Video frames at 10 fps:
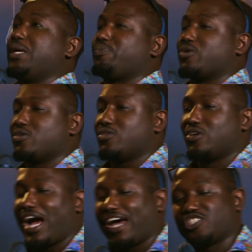people
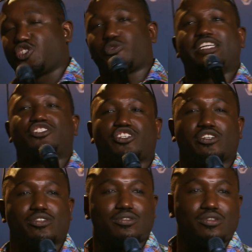how to treat
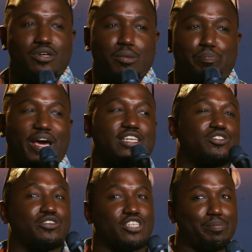you
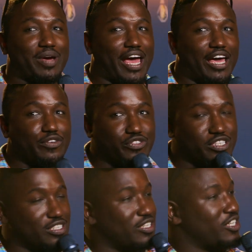based on your
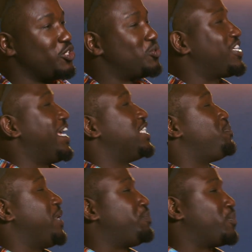behavior. You
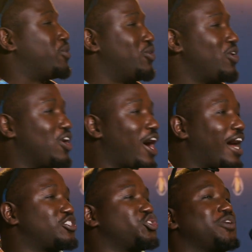teach people
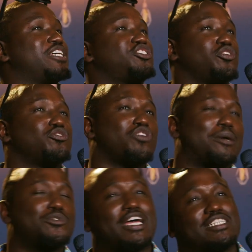how to treat you.
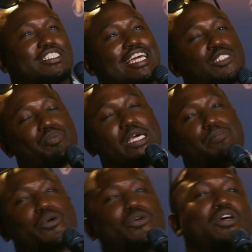So I'm trying to teach
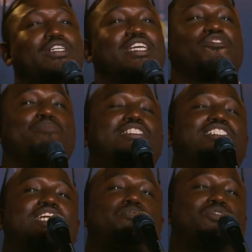people that if my
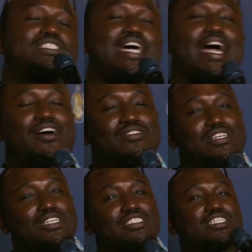zipper's
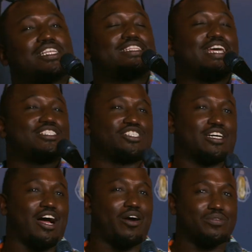down, just let that
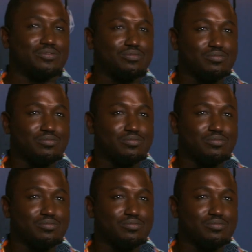shit go.